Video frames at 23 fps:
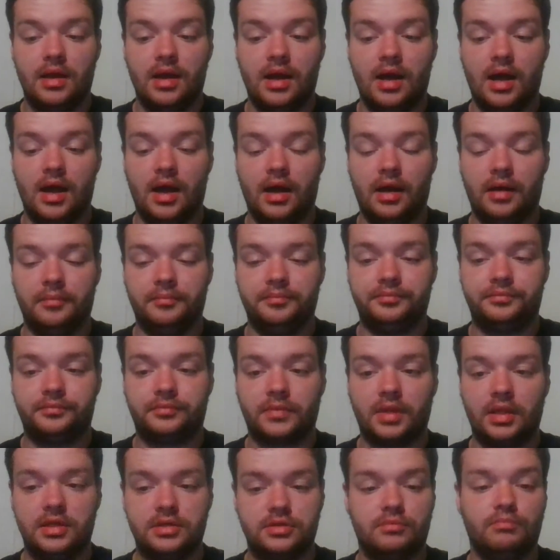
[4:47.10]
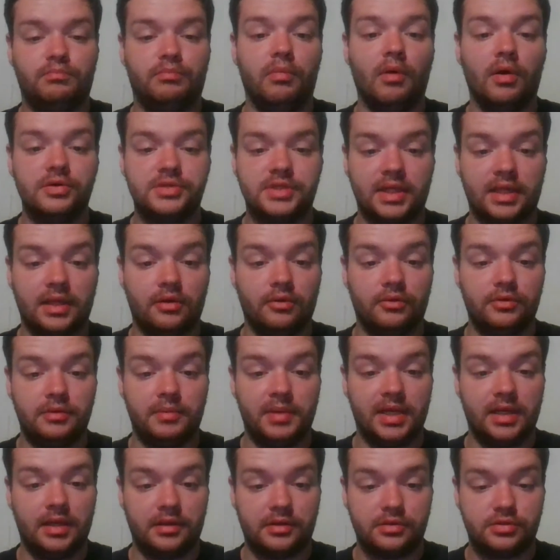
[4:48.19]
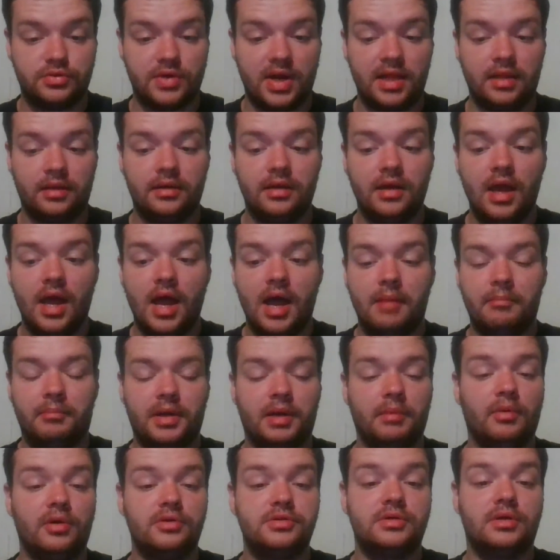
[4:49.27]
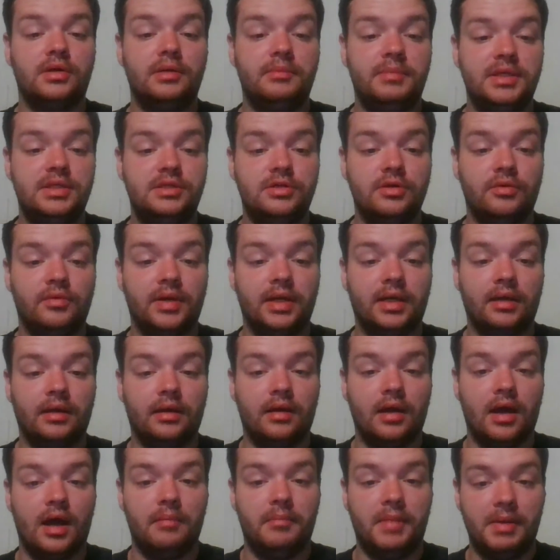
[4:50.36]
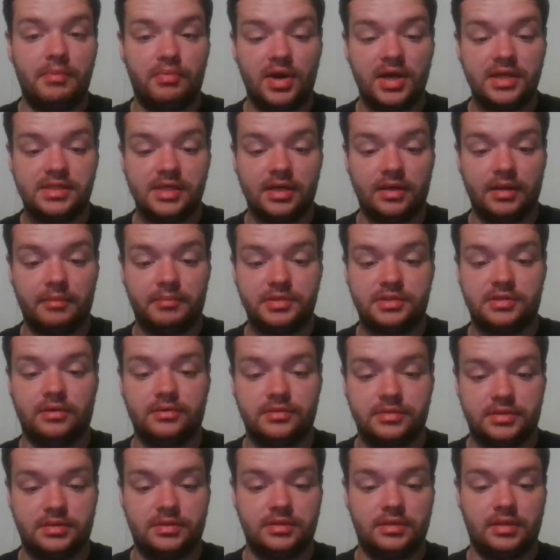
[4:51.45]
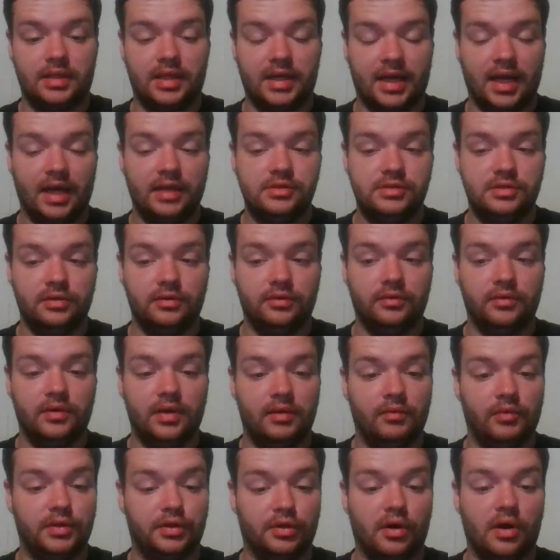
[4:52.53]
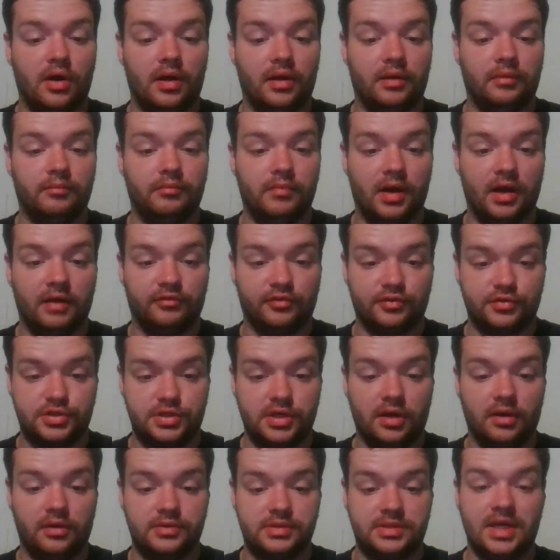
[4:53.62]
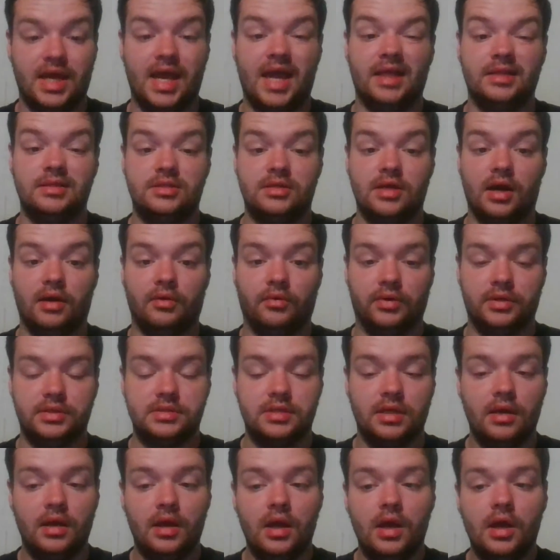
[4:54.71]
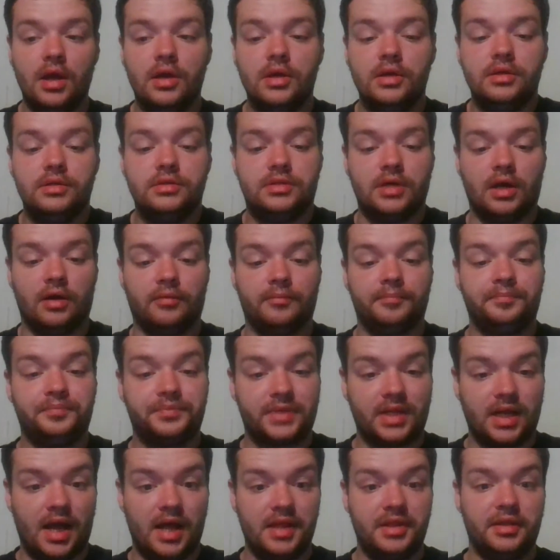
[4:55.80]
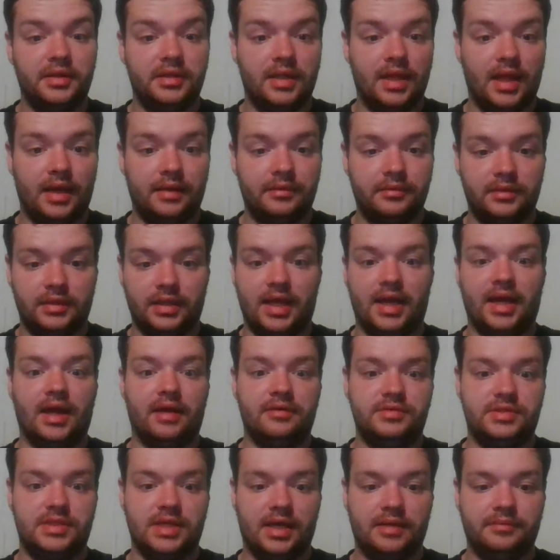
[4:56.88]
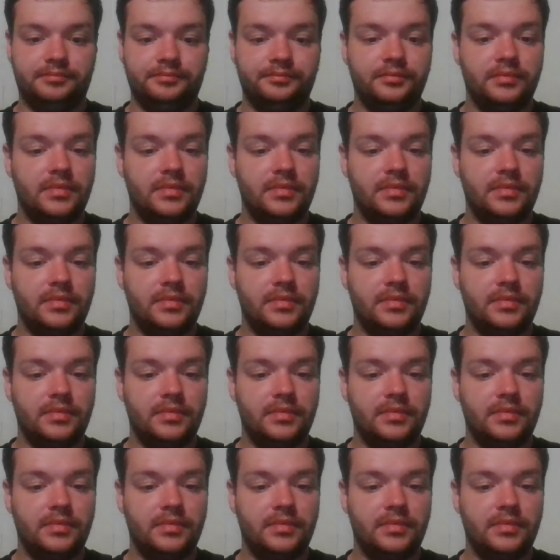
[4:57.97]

um, there's most likely going to be another trailer, but I'm also going to be doing my breakdown episodes like I do with all Marvel shows and Star Wars. So, other than that, like I've said,